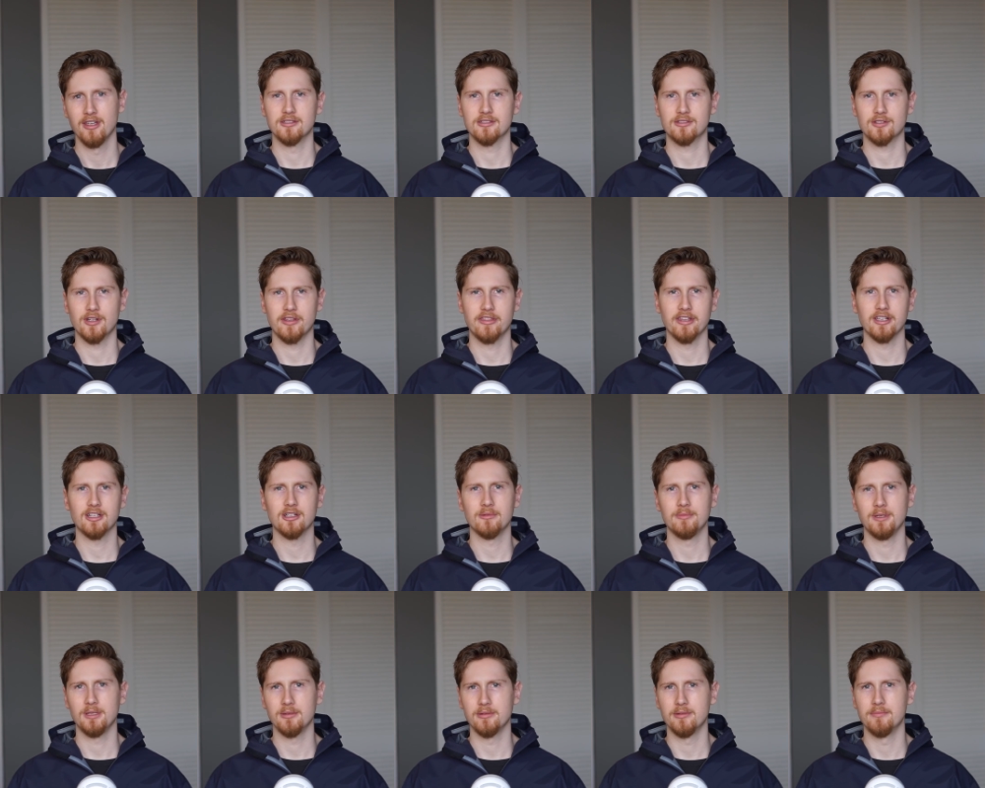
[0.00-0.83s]
So I think I'll
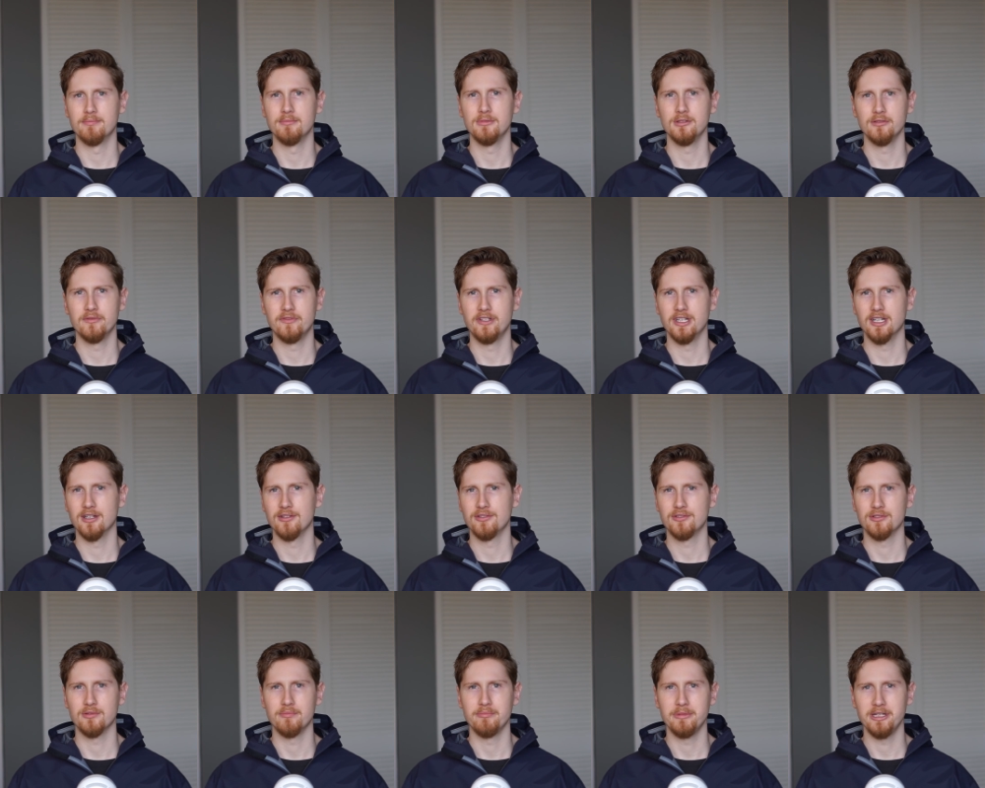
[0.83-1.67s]
be able to move down
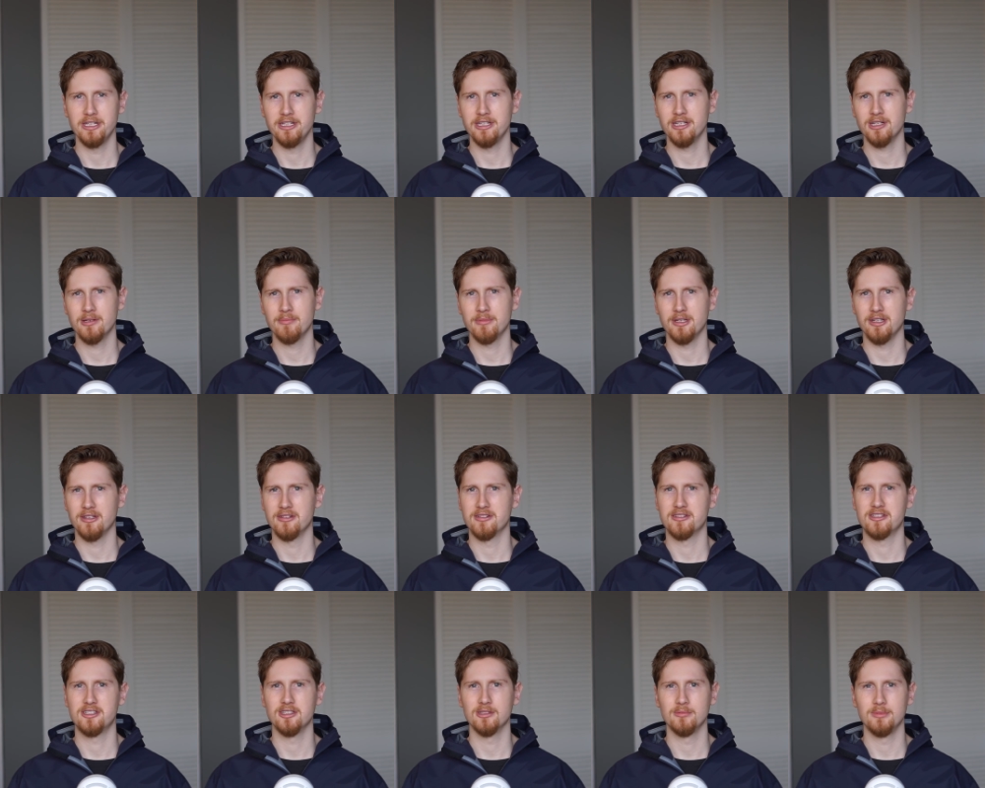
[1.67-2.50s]
to a medium and
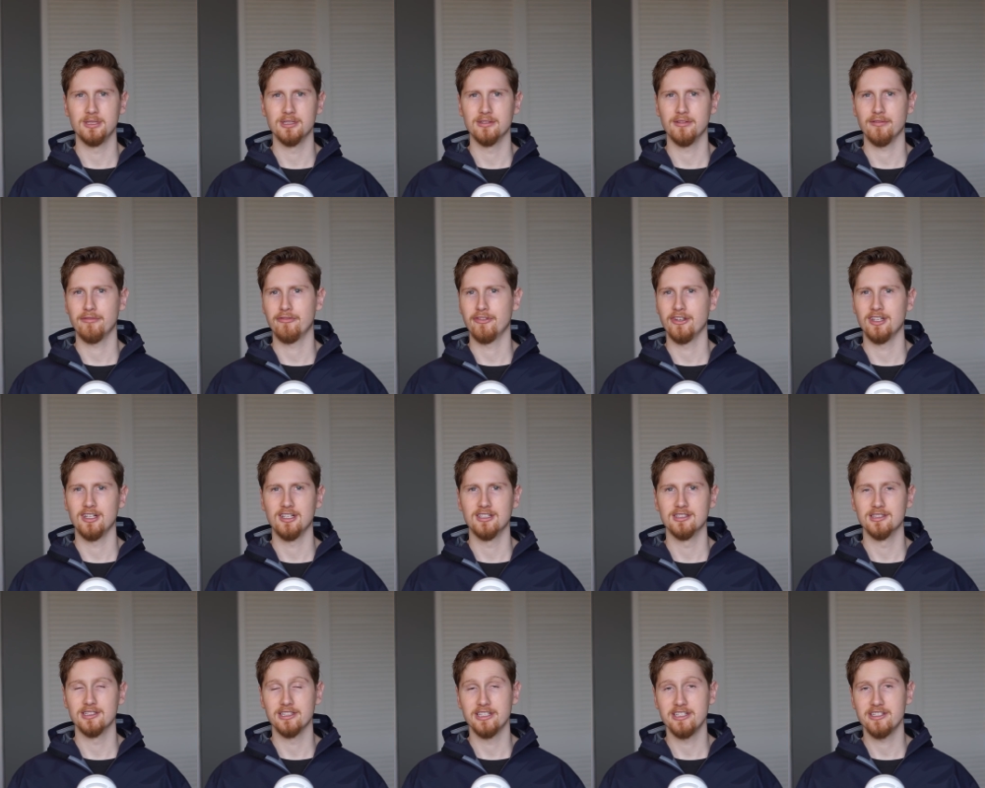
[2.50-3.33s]
still be able to fit
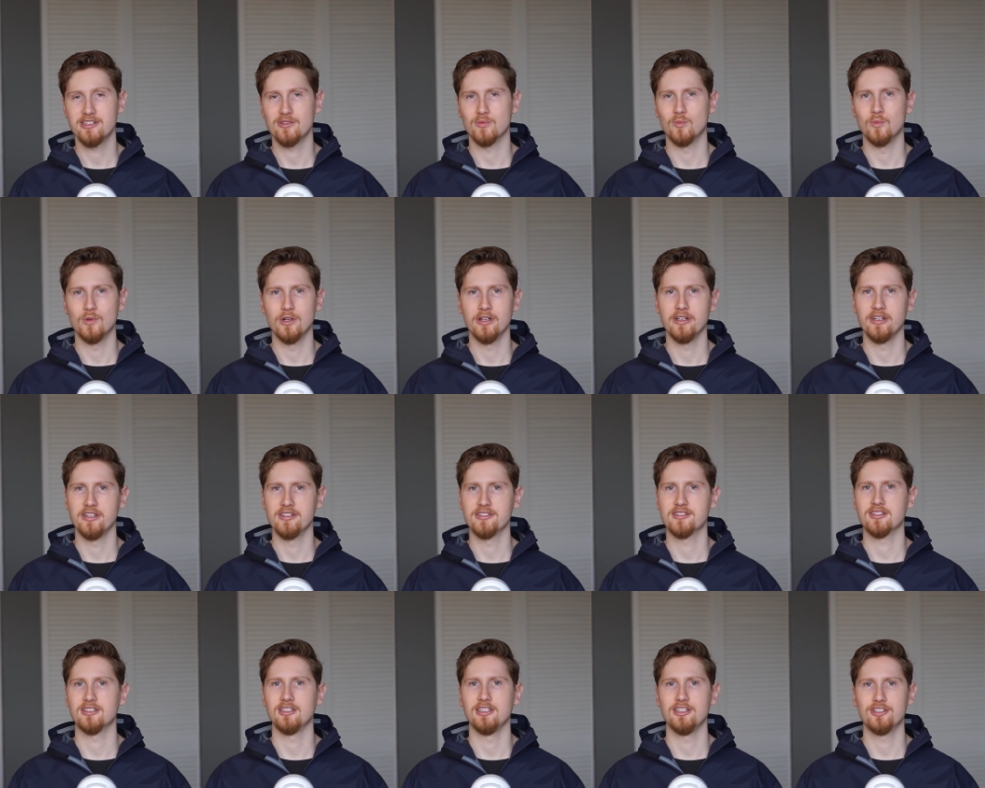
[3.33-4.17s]
at least one
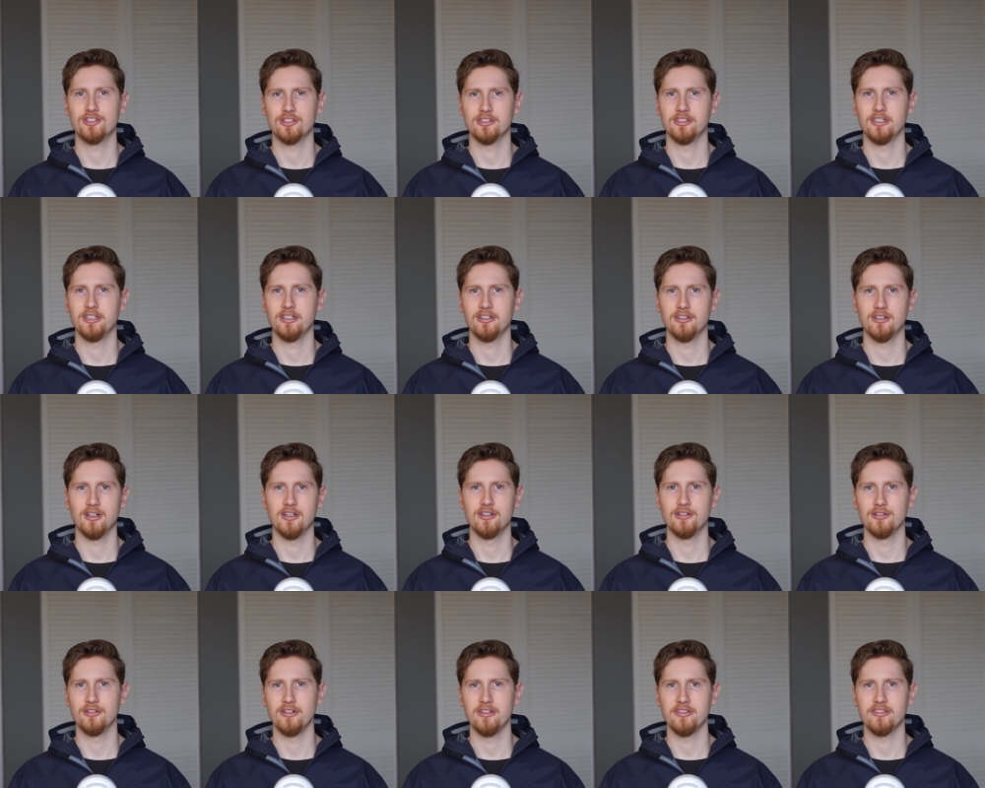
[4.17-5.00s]
insulation layer
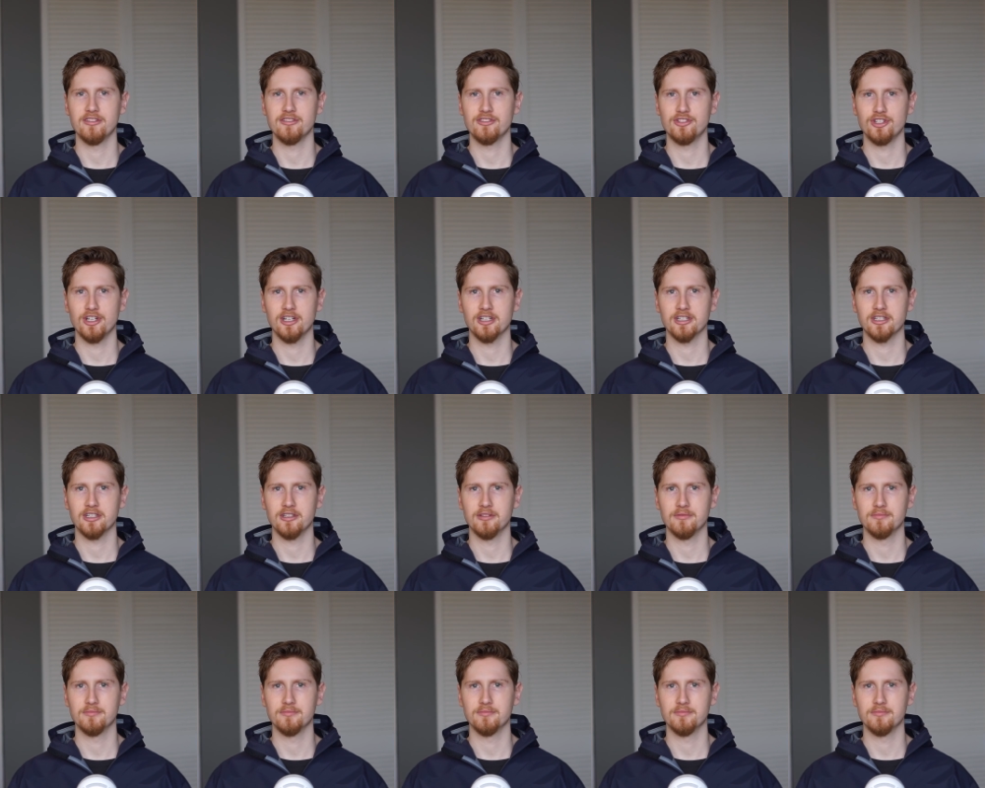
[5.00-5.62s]
underneath this jacket.